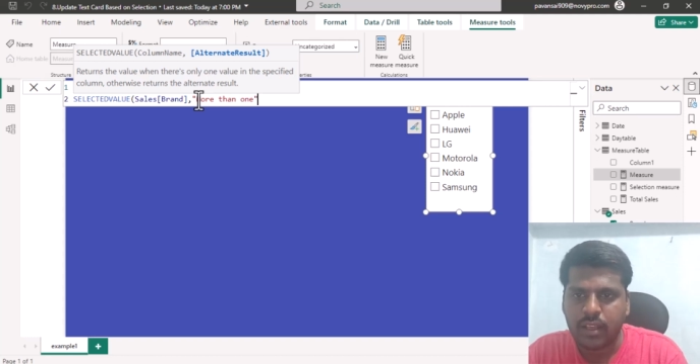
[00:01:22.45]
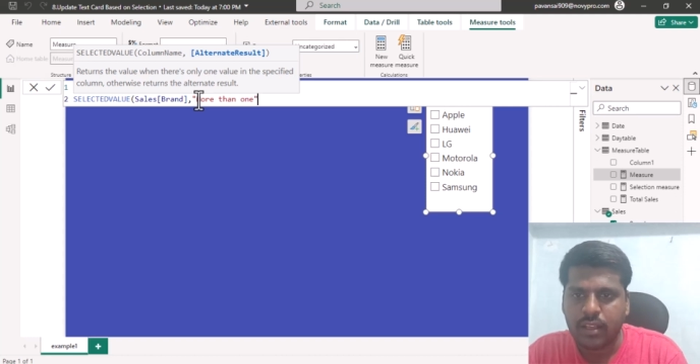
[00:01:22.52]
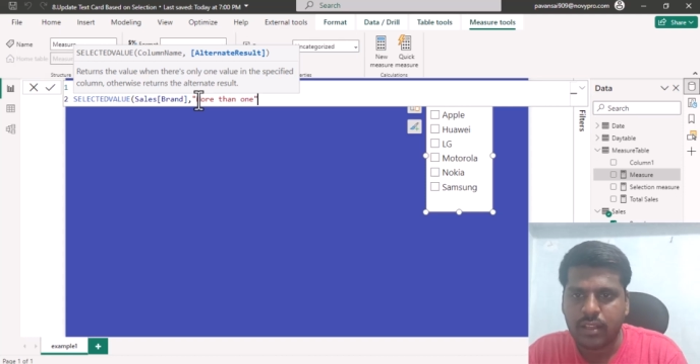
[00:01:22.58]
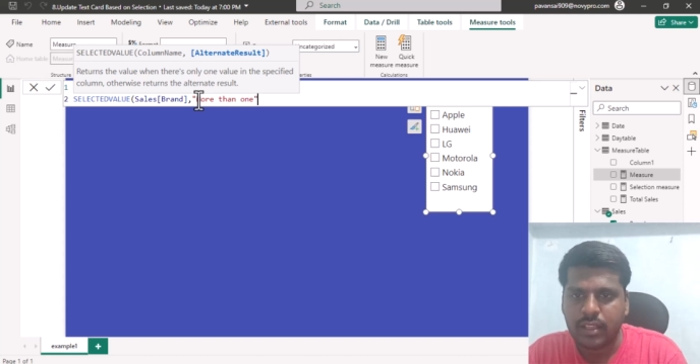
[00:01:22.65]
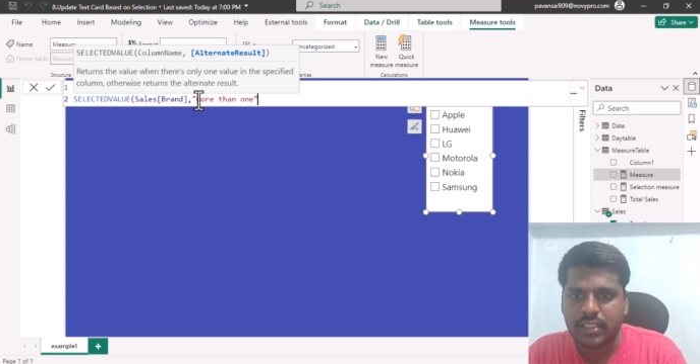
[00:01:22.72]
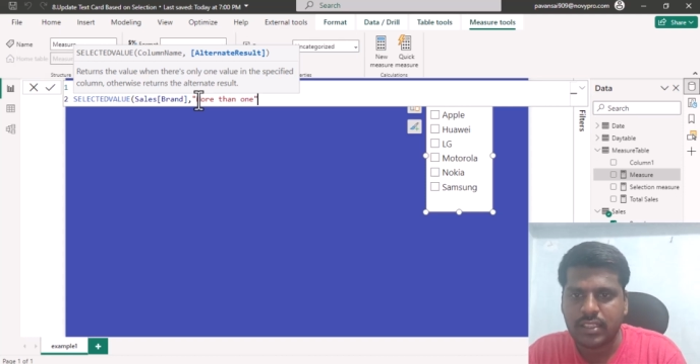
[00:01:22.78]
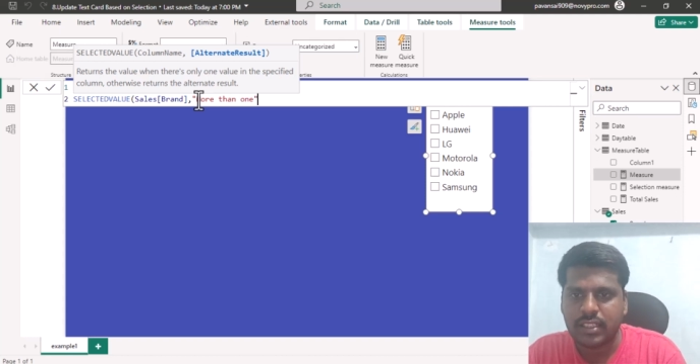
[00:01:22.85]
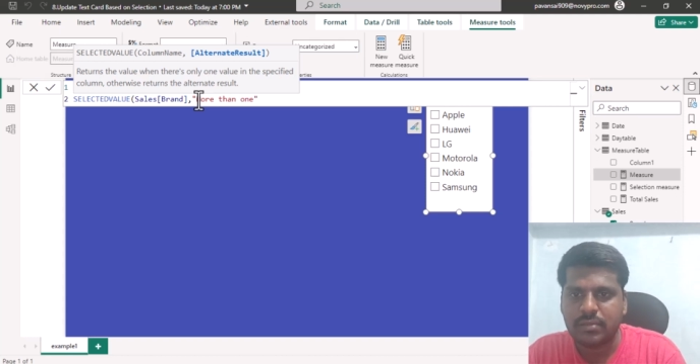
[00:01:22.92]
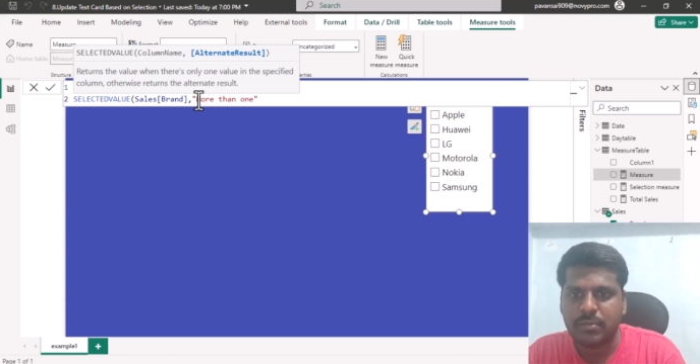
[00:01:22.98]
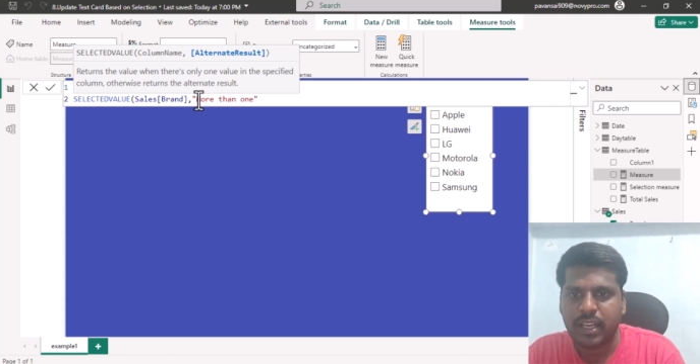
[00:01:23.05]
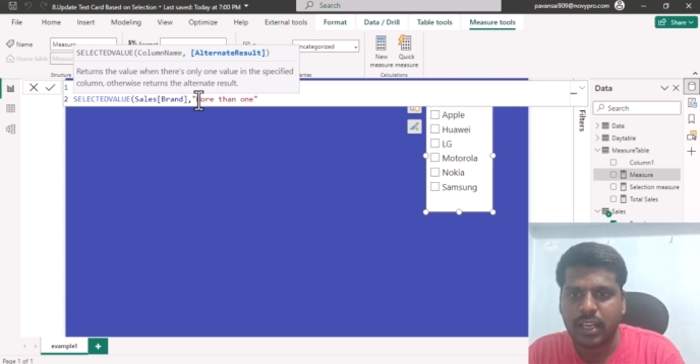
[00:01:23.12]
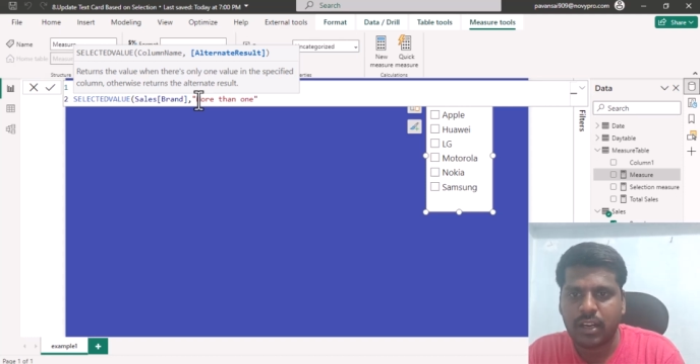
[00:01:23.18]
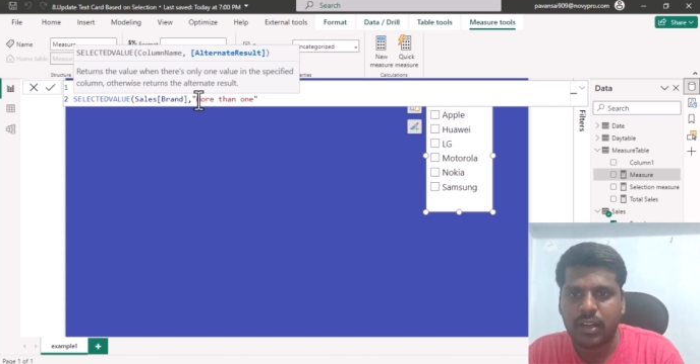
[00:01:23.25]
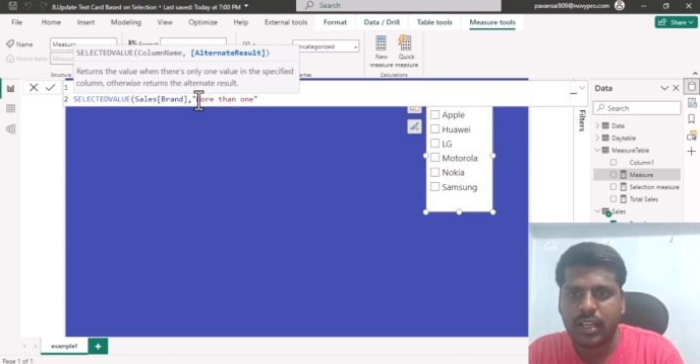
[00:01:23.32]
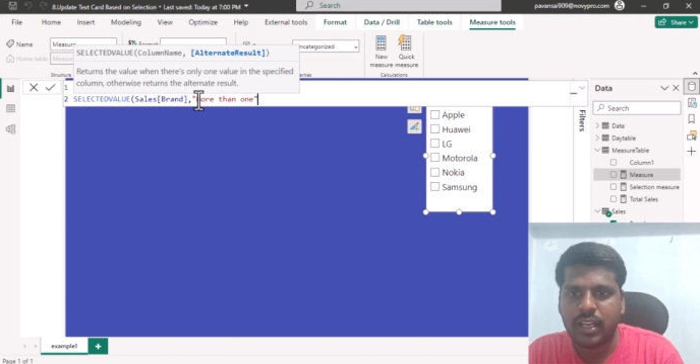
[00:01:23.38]
this is my
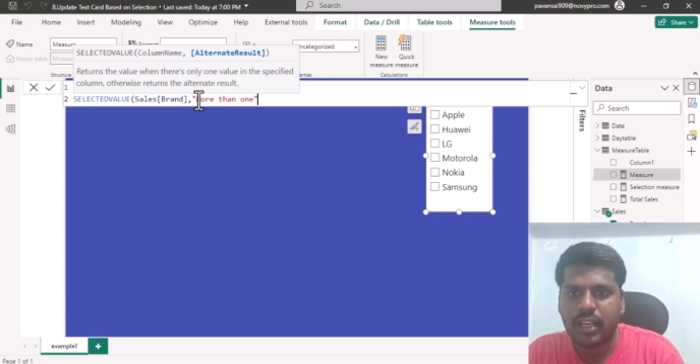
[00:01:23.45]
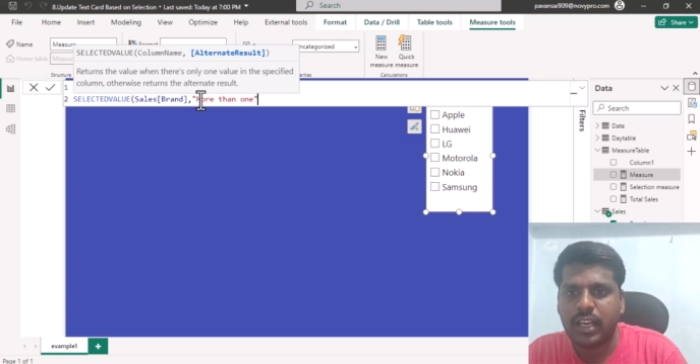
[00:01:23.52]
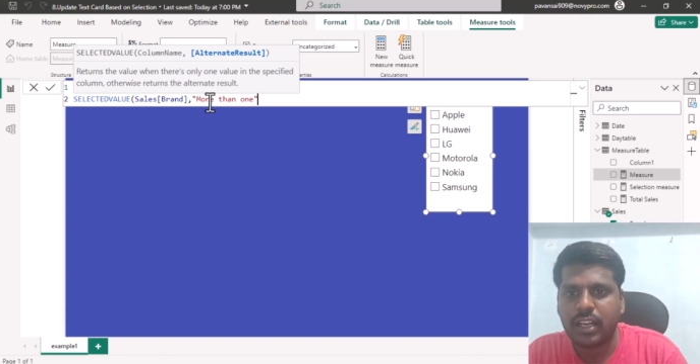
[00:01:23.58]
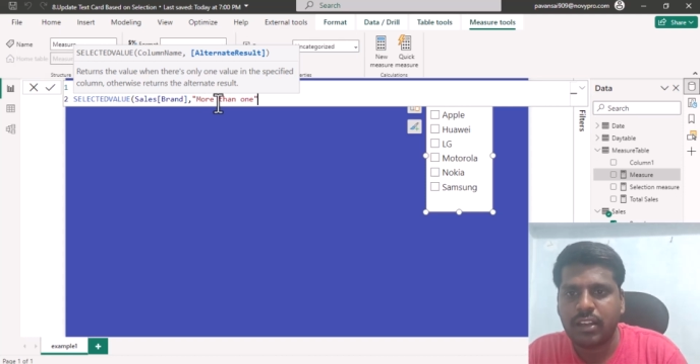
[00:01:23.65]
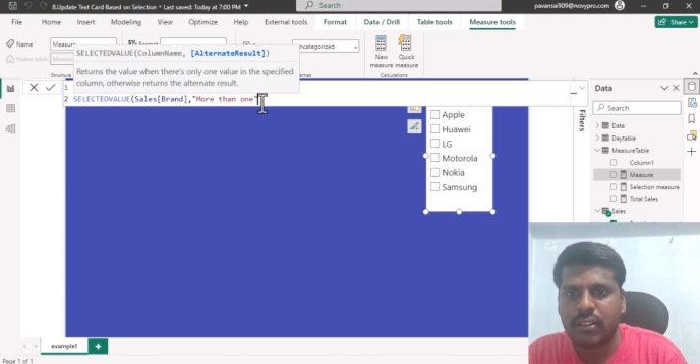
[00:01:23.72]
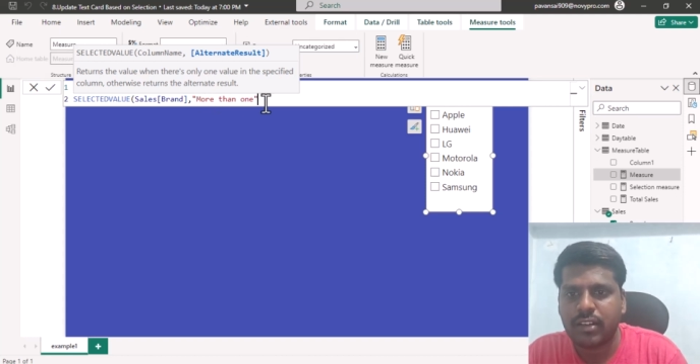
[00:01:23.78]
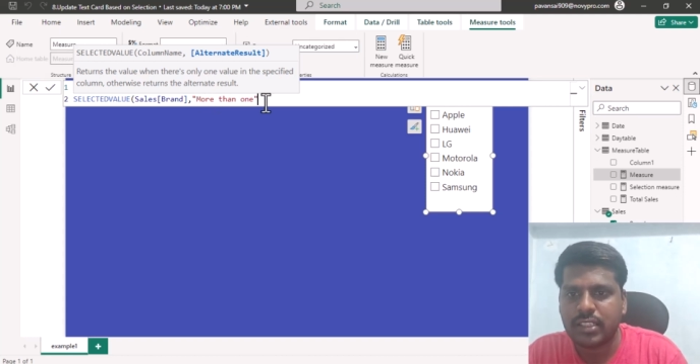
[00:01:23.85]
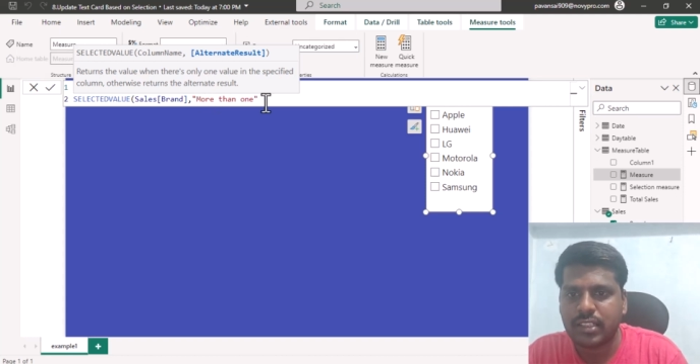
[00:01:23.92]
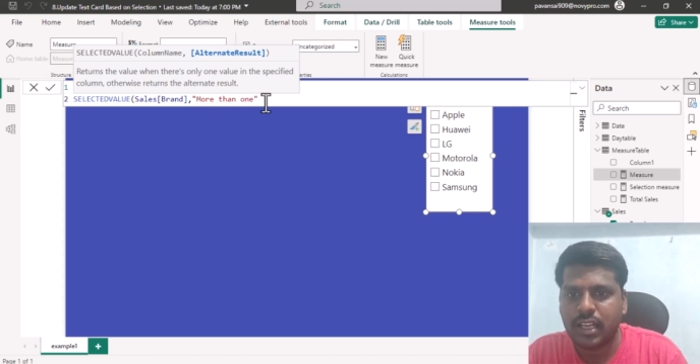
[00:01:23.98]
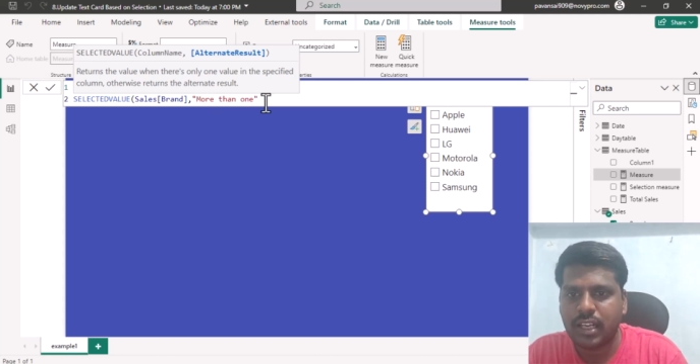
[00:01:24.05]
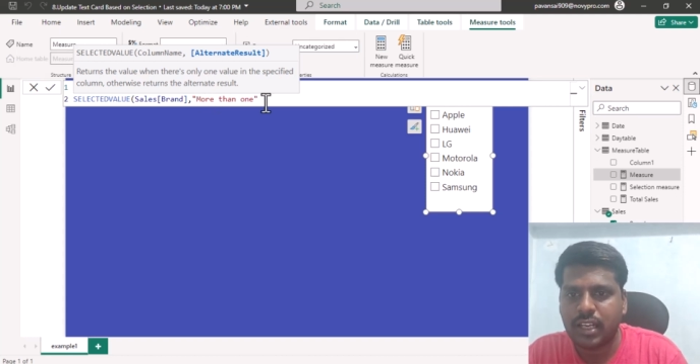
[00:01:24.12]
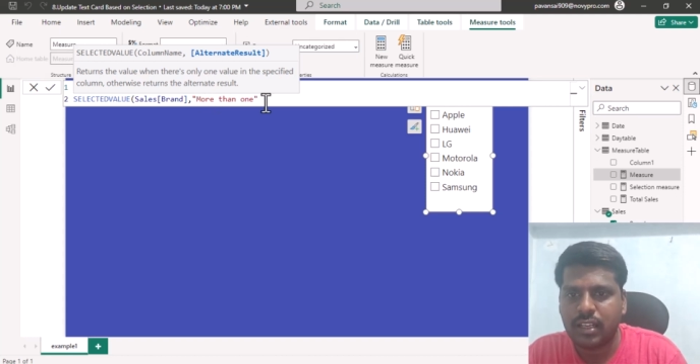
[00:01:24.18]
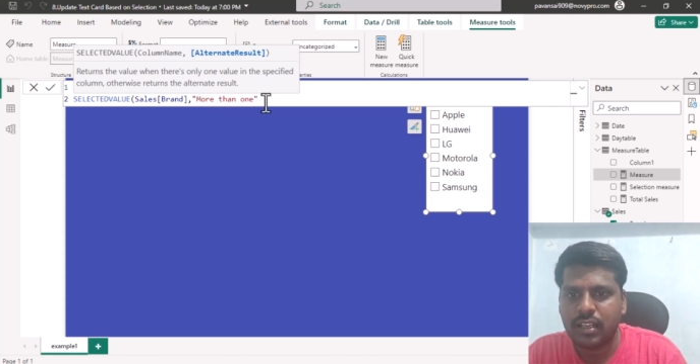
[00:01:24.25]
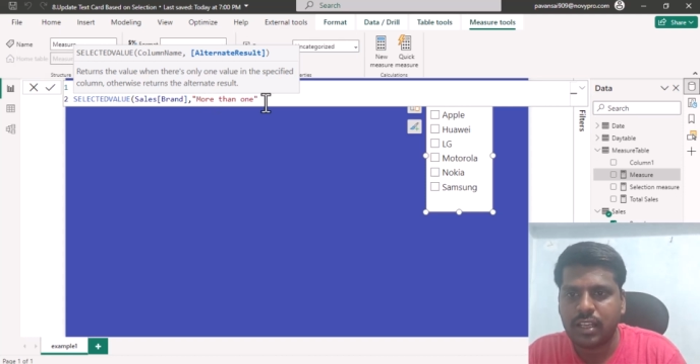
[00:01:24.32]
alternative result